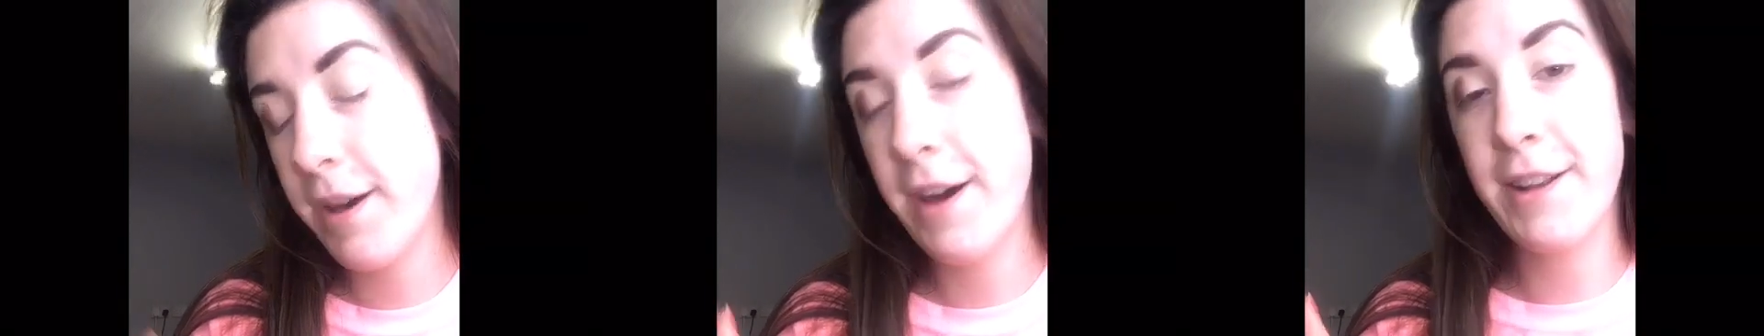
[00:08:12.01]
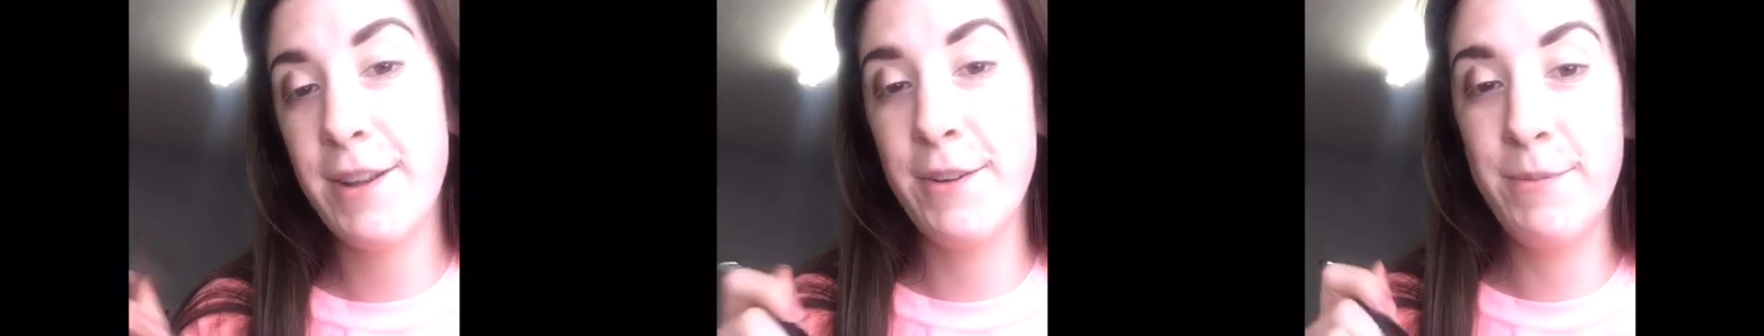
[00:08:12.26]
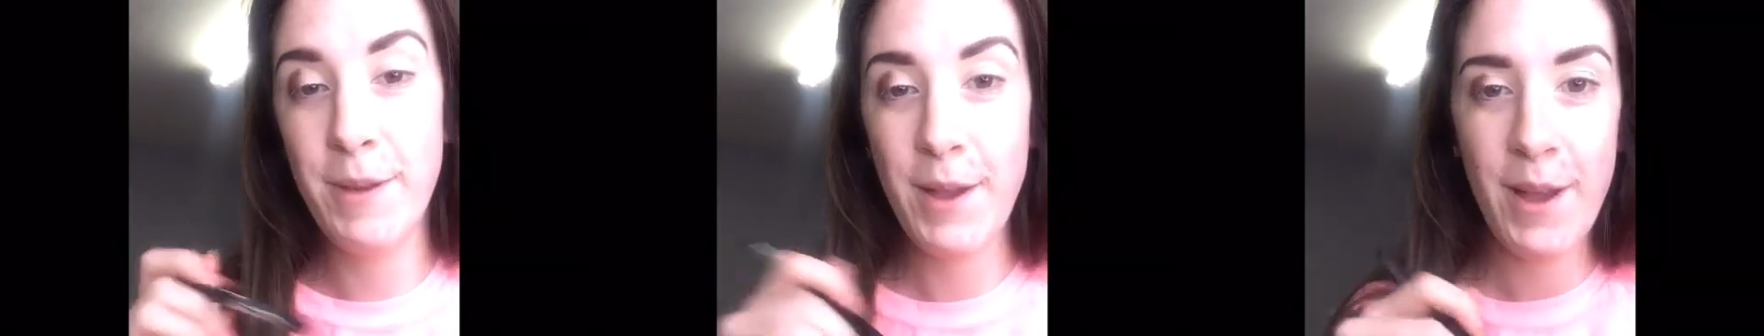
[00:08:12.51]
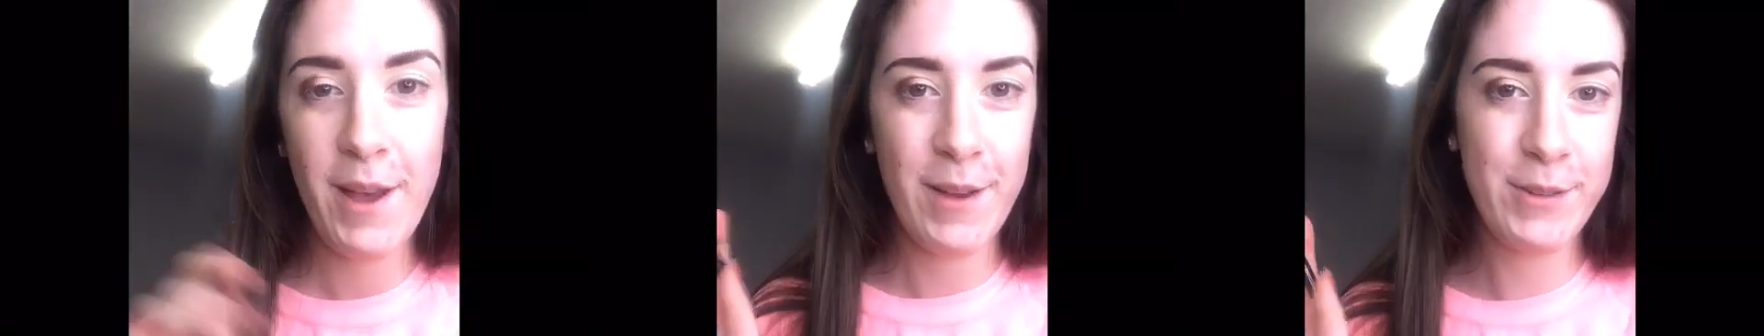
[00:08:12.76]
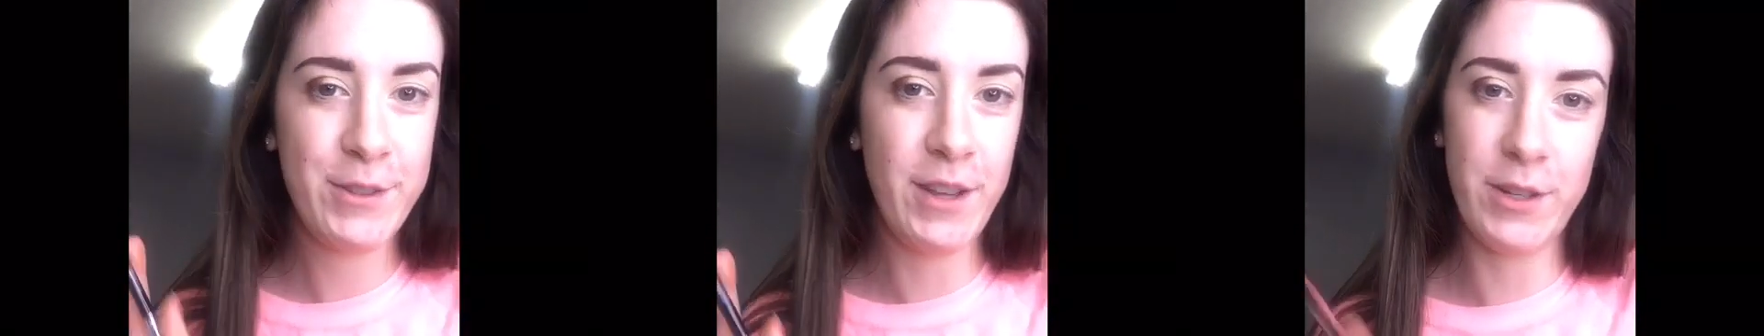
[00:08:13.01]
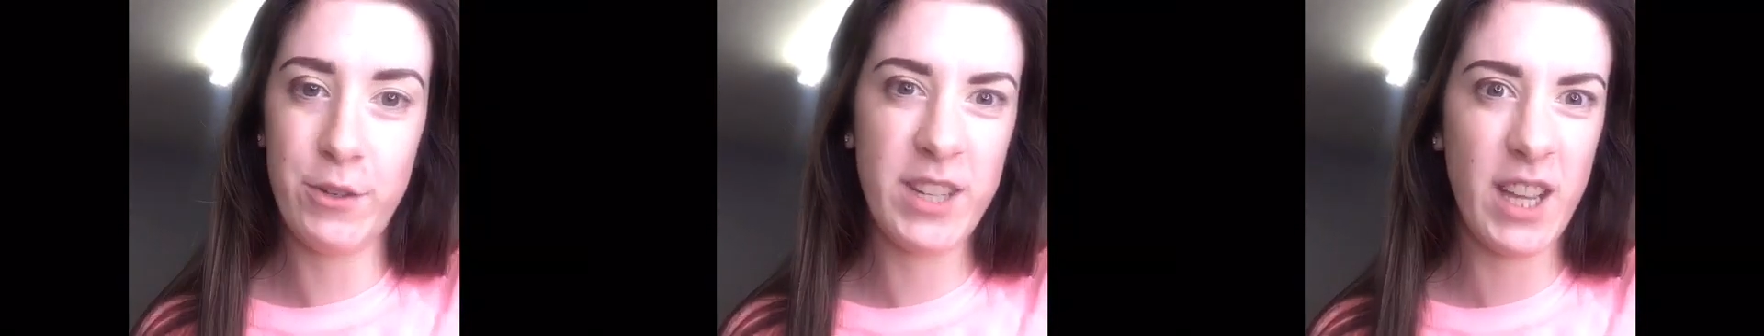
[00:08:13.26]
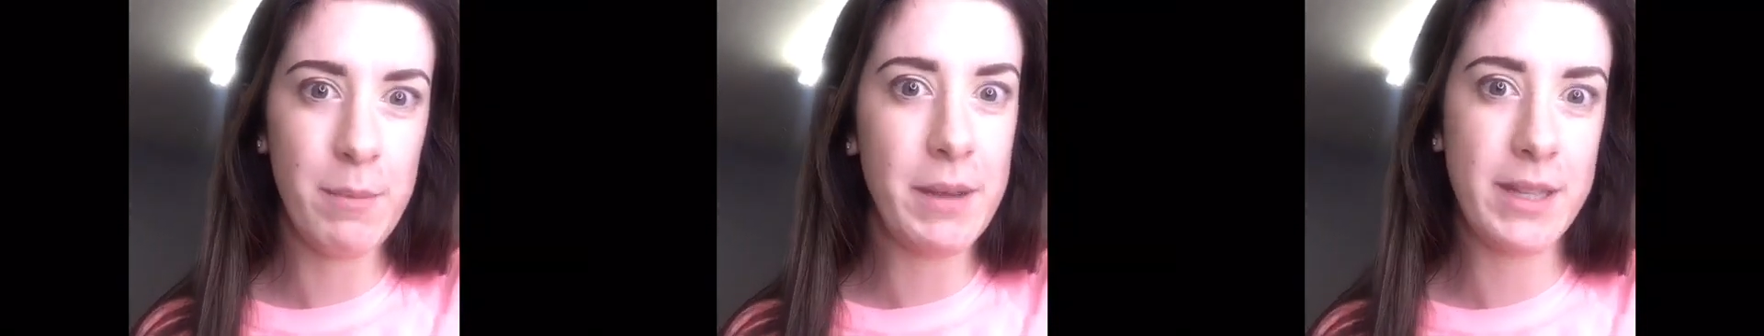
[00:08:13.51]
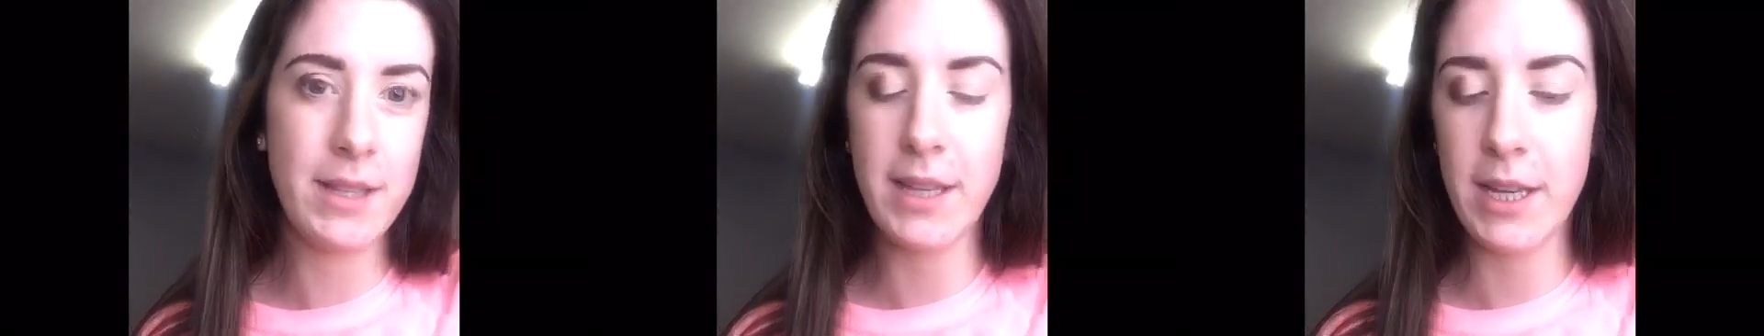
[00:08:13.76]
I don't think I'm
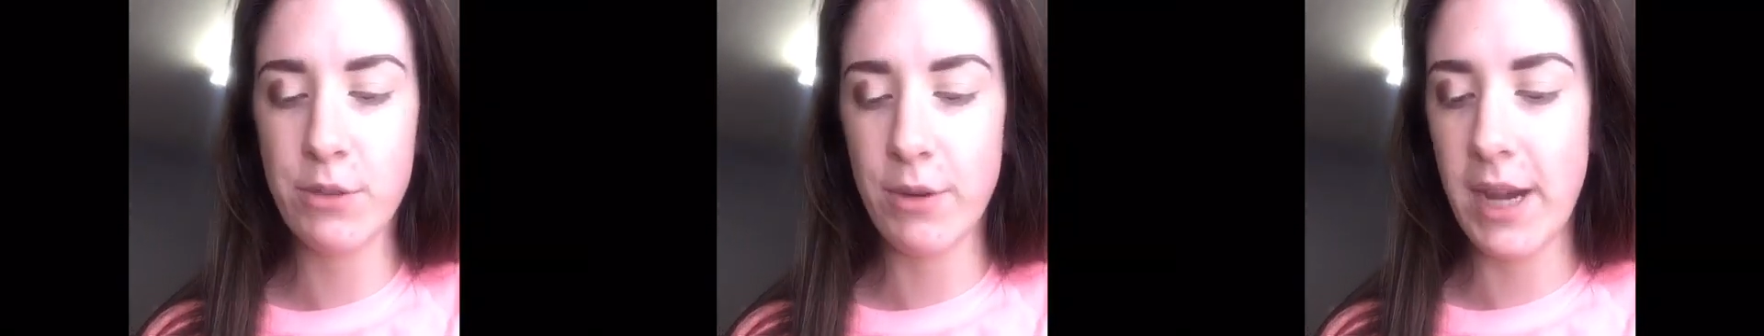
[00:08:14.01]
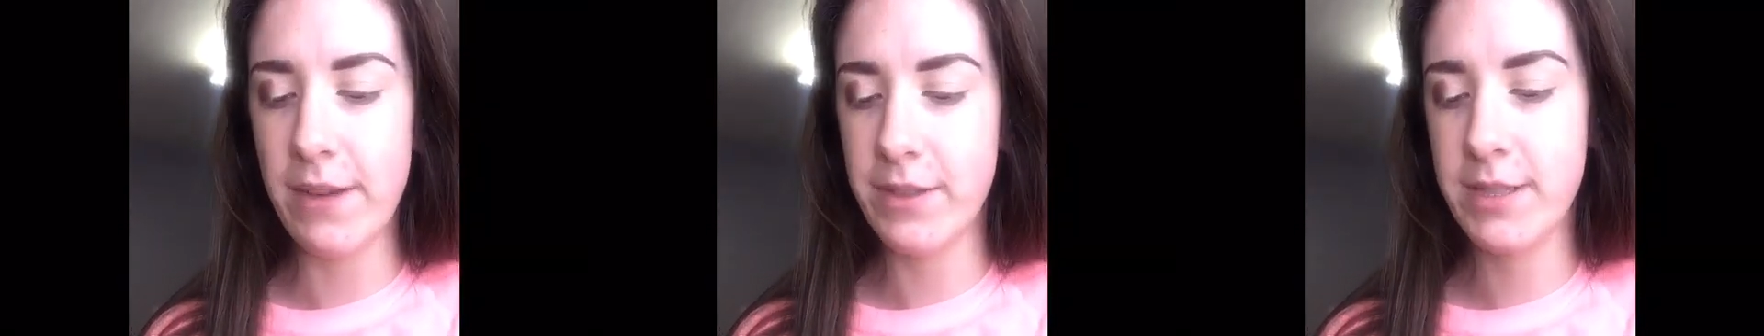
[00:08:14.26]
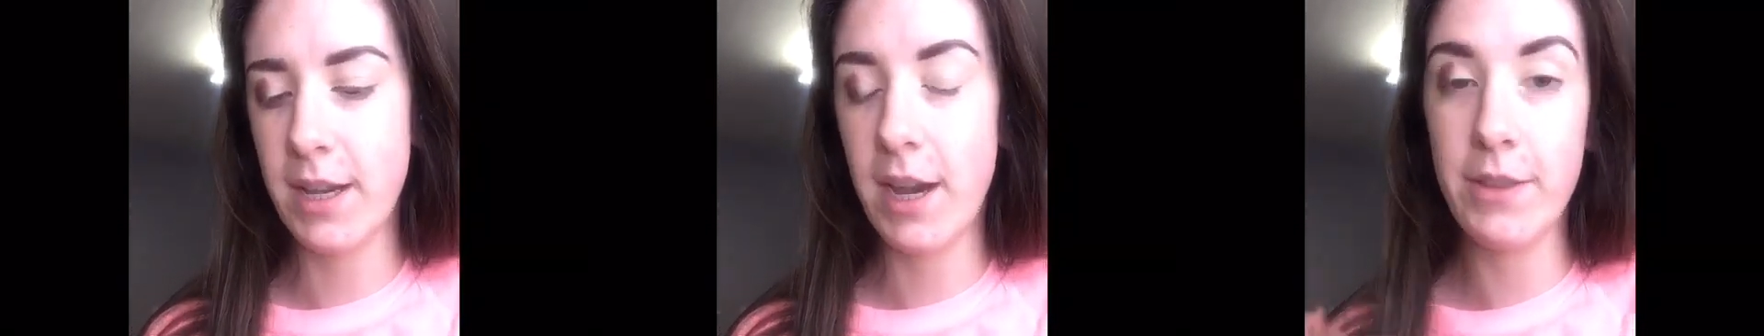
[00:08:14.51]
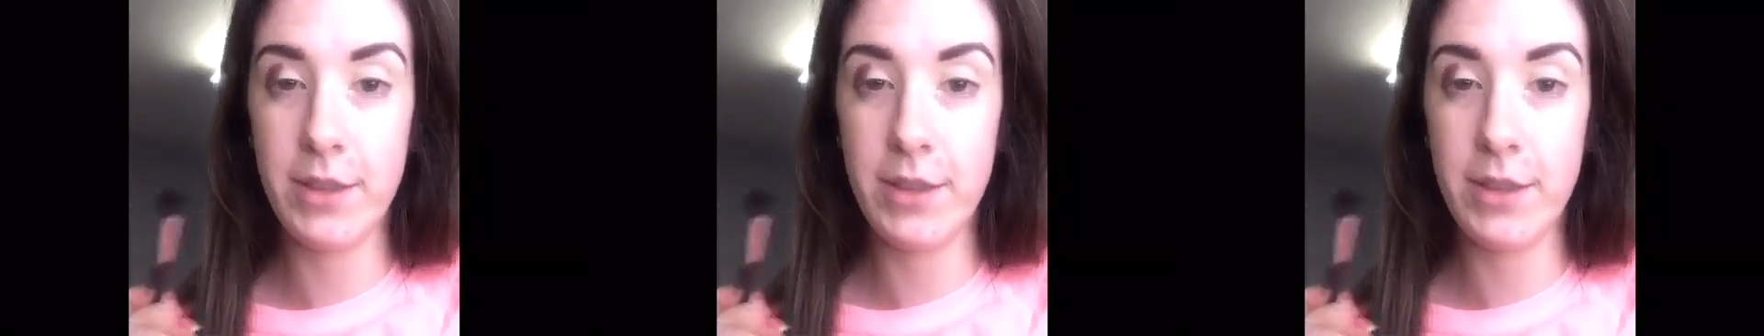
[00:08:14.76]
at the stage where I have to say